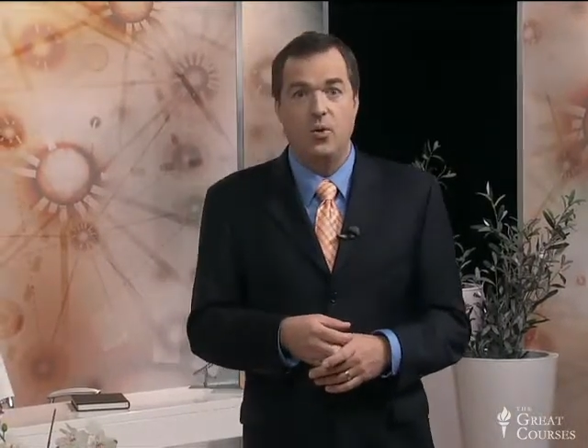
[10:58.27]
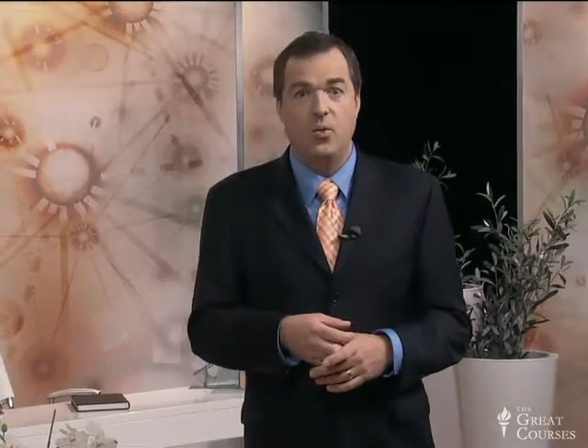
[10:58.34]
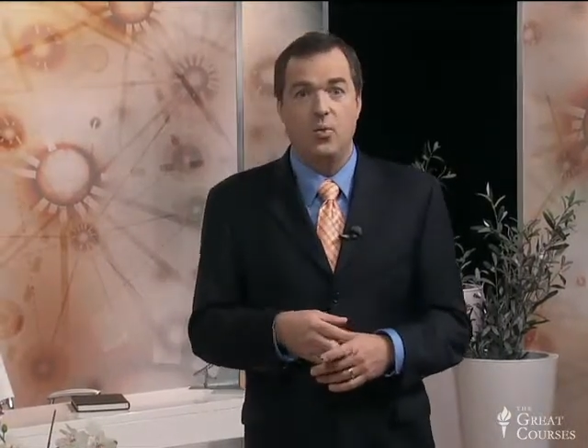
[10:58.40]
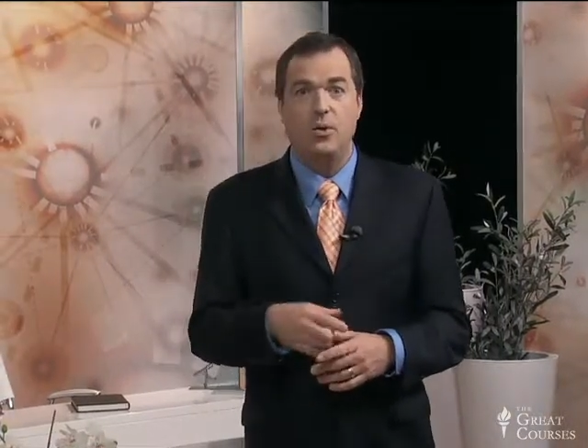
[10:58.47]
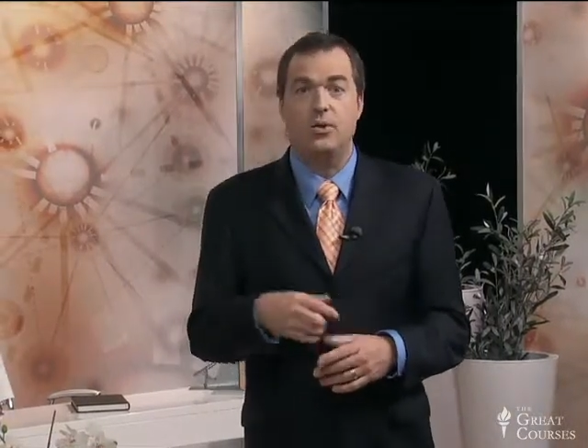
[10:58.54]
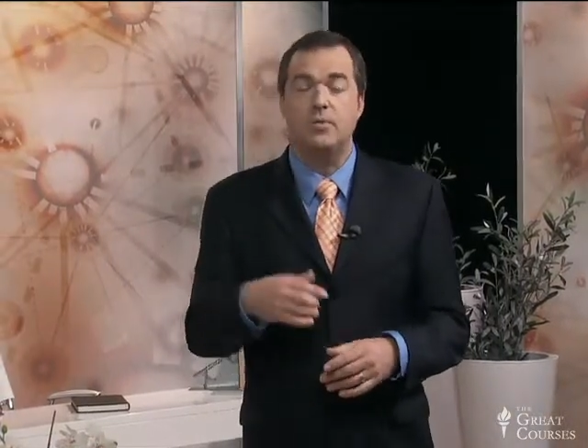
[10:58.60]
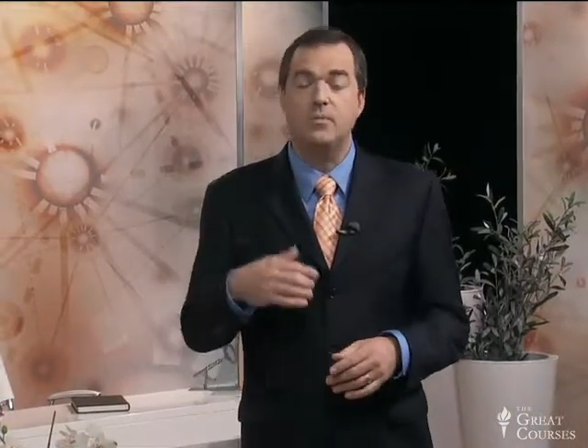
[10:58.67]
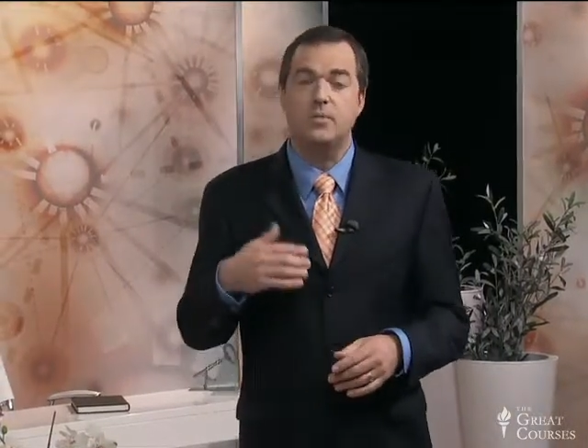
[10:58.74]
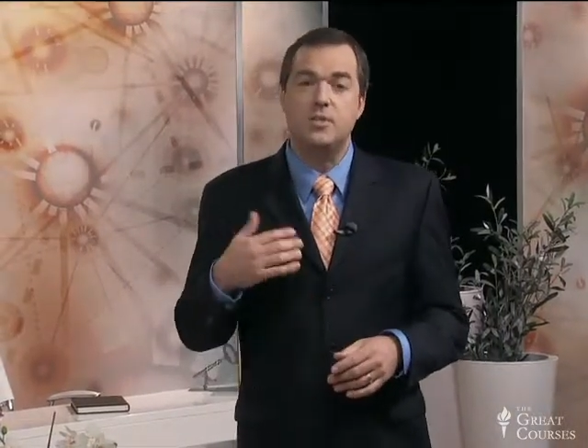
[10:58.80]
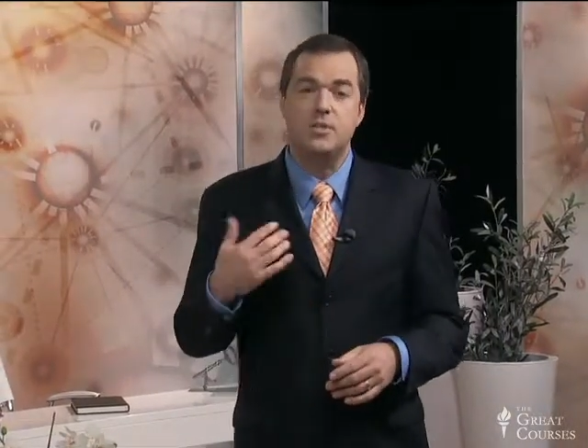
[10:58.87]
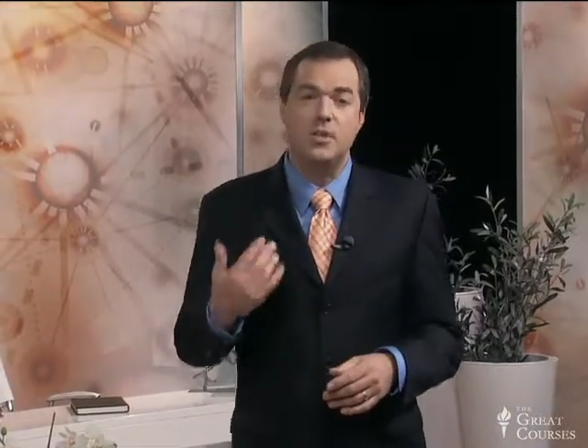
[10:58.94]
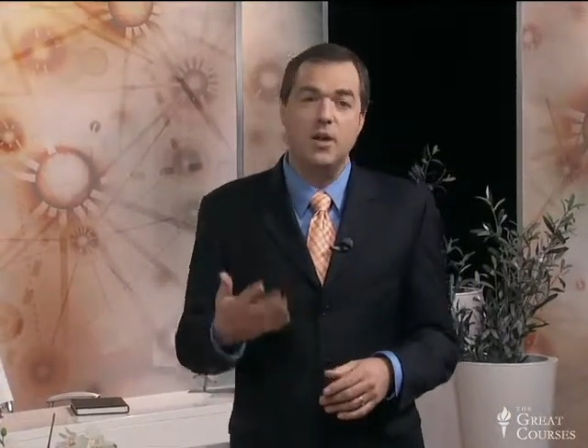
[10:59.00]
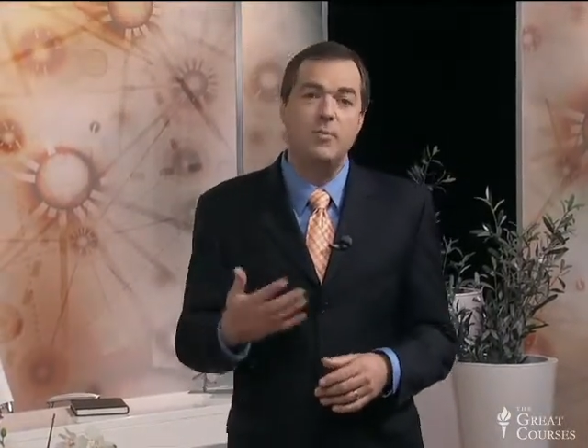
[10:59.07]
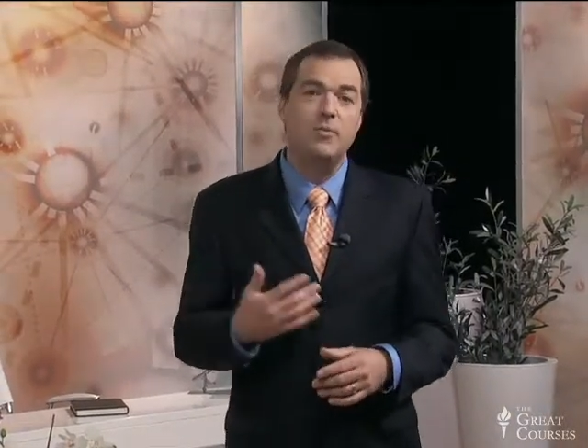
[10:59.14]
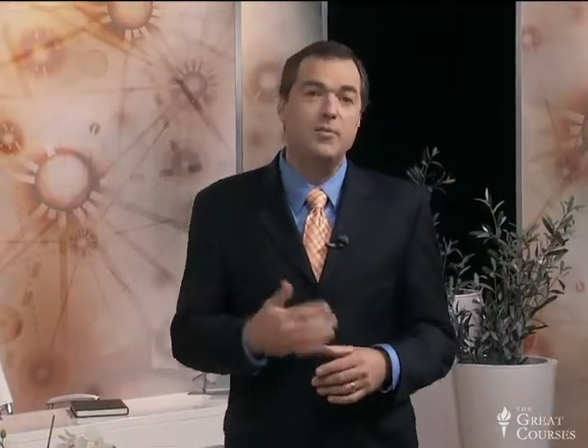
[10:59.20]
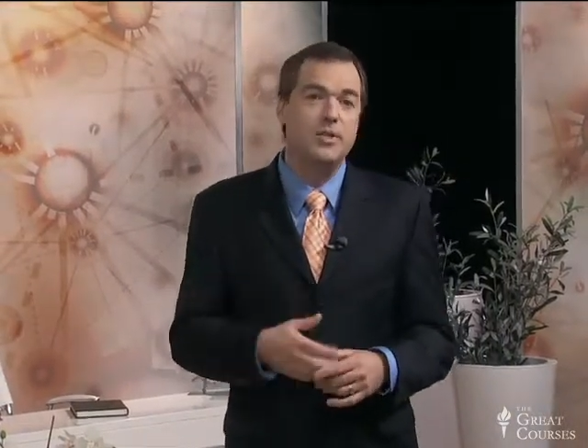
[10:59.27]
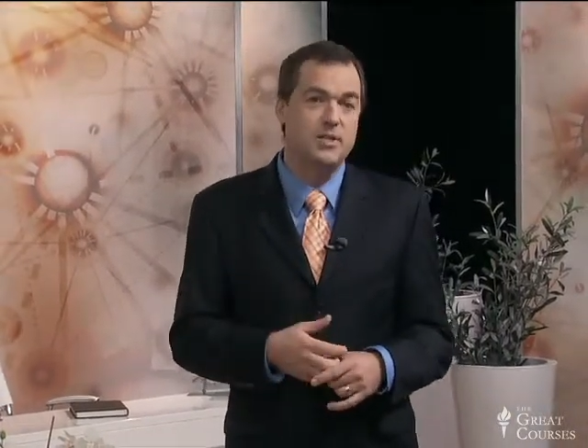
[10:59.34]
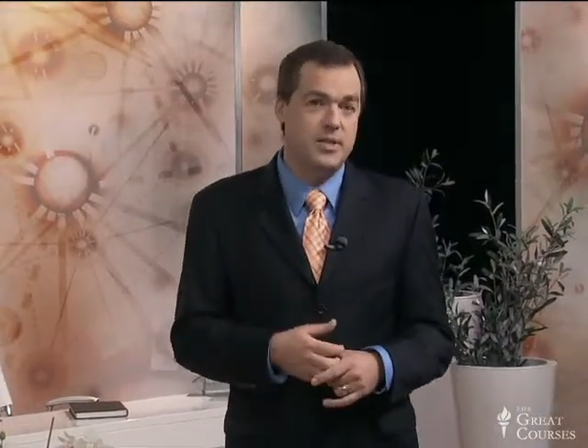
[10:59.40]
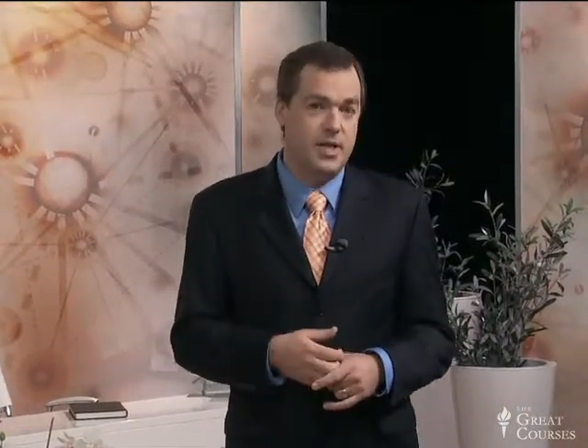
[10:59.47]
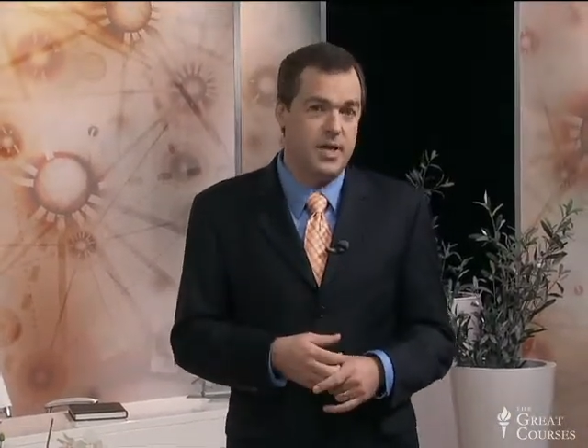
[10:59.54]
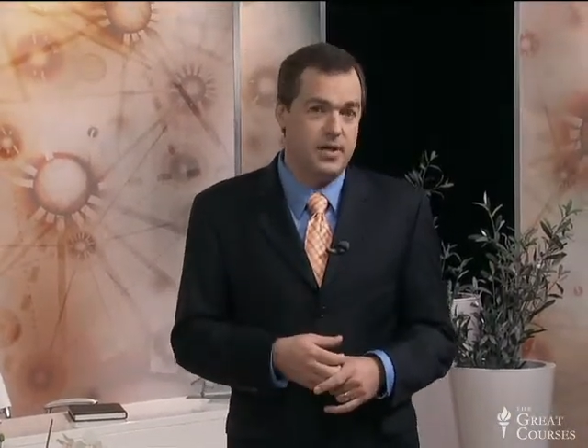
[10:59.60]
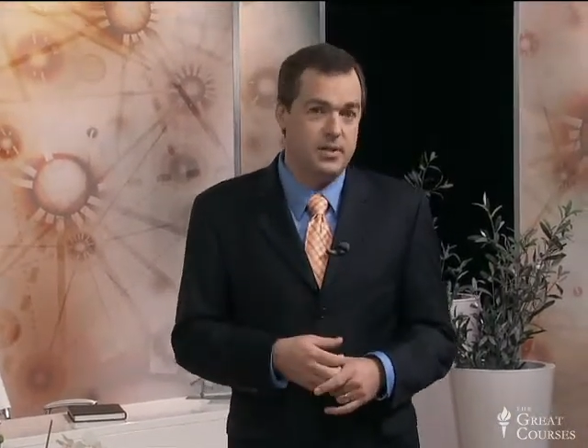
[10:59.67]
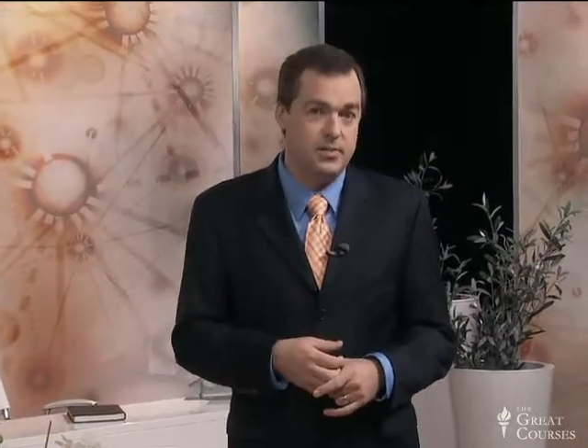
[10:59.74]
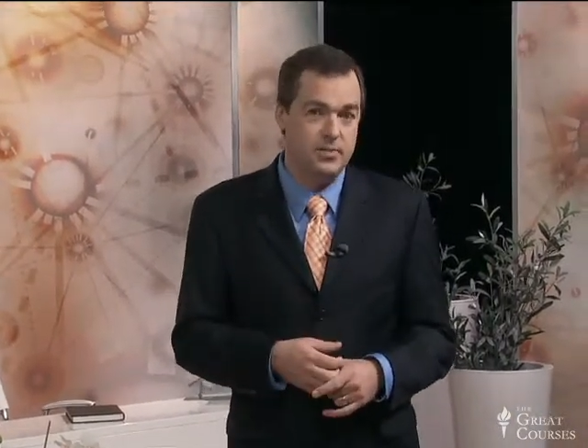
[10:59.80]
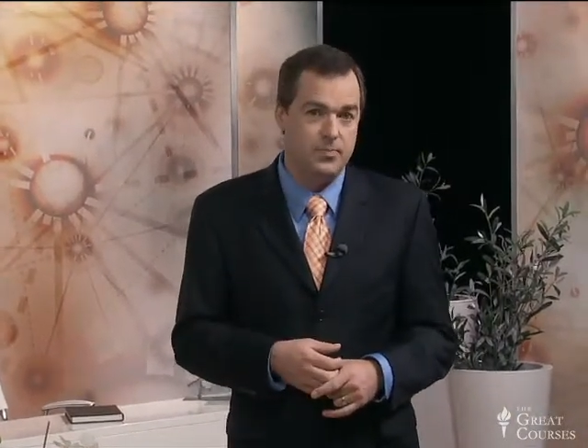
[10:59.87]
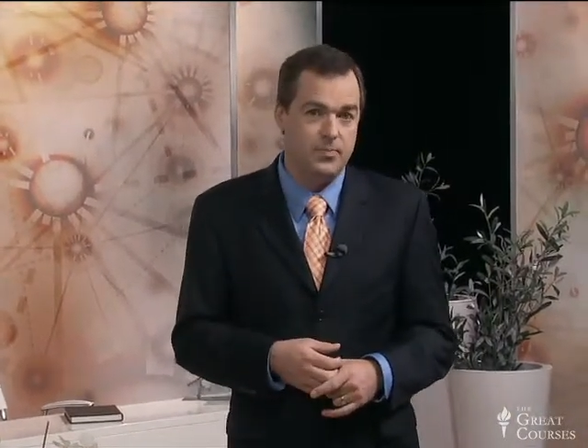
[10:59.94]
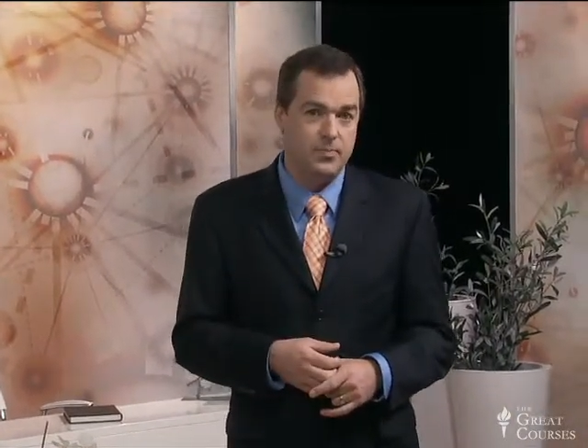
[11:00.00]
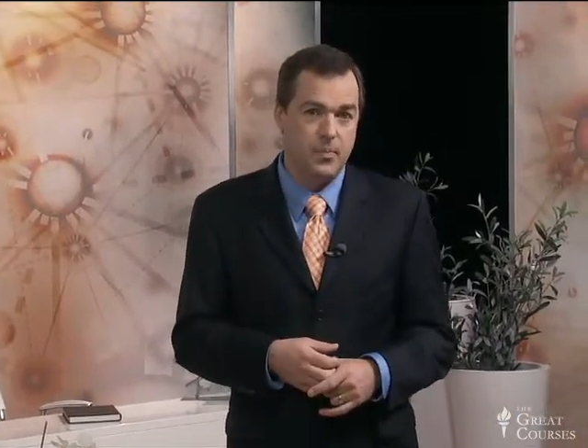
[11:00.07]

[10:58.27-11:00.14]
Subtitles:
With some of the studies,